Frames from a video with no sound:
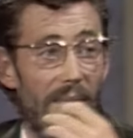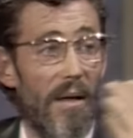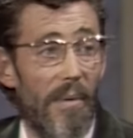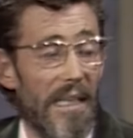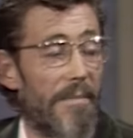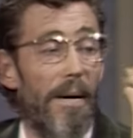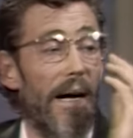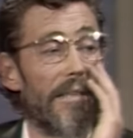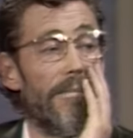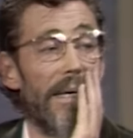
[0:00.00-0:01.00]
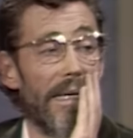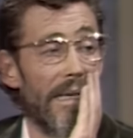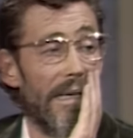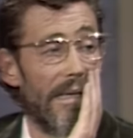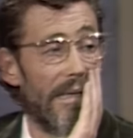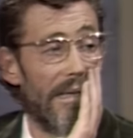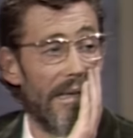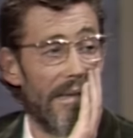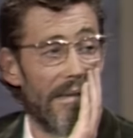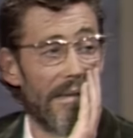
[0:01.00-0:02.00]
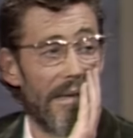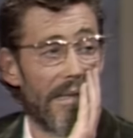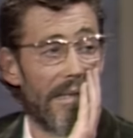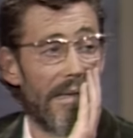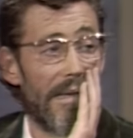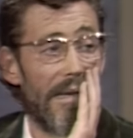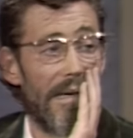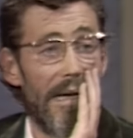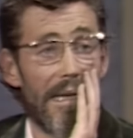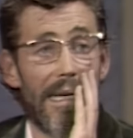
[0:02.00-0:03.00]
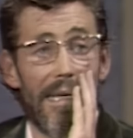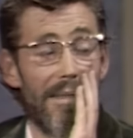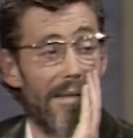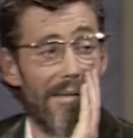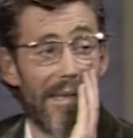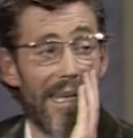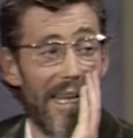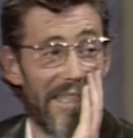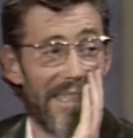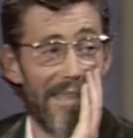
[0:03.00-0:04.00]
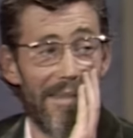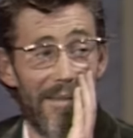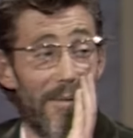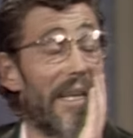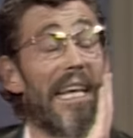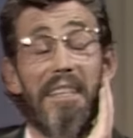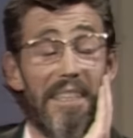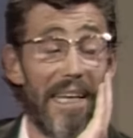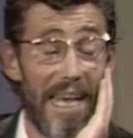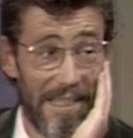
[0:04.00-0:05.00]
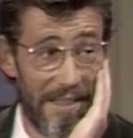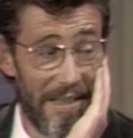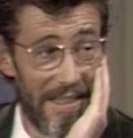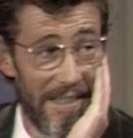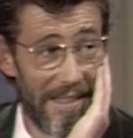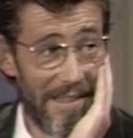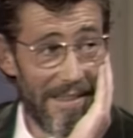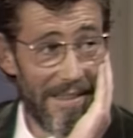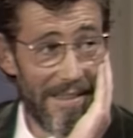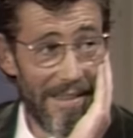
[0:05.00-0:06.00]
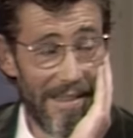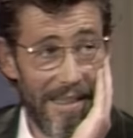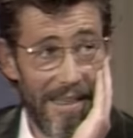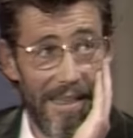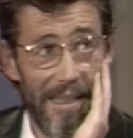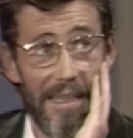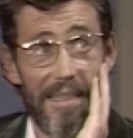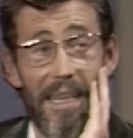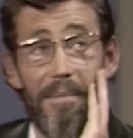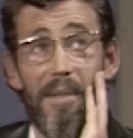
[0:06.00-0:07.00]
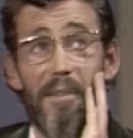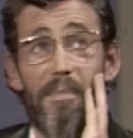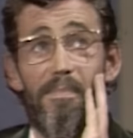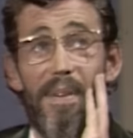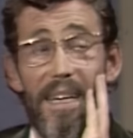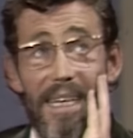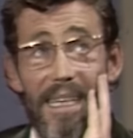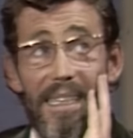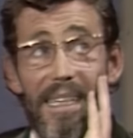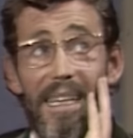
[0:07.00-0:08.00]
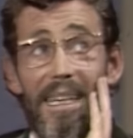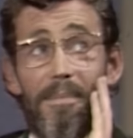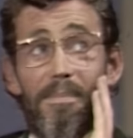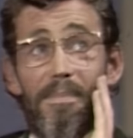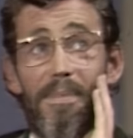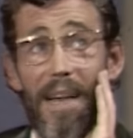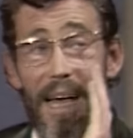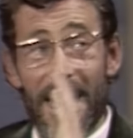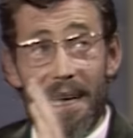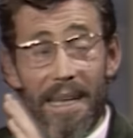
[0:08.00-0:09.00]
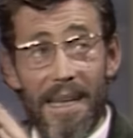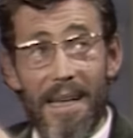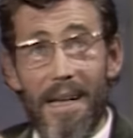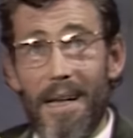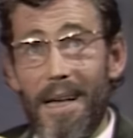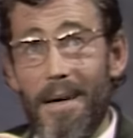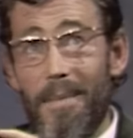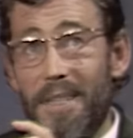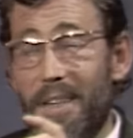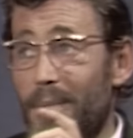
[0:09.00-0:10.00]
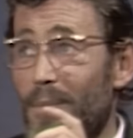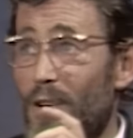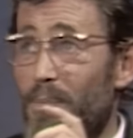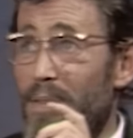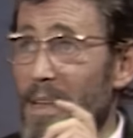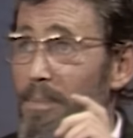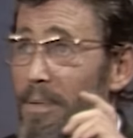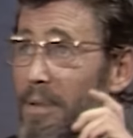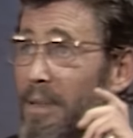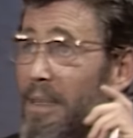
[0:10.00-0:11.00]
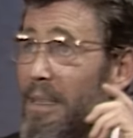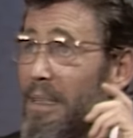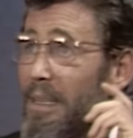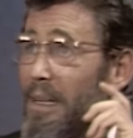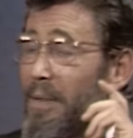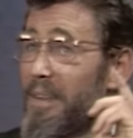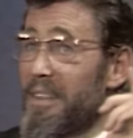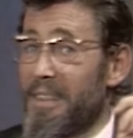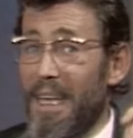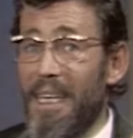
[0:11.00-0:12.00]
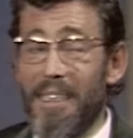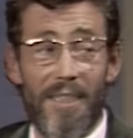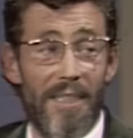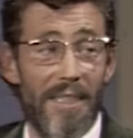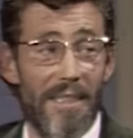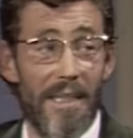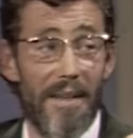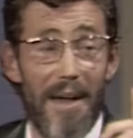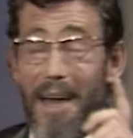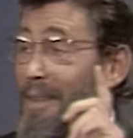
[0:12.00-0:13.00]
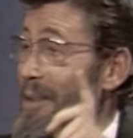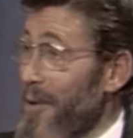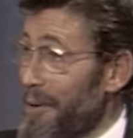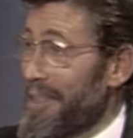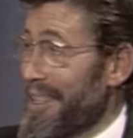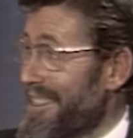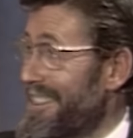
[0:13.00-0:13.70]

Well, it's part of being a classical actor. A classic... Do you know what a classical actor is? No. It's someone who's appeared in a play in which there are more people on the stage than there are in the audience.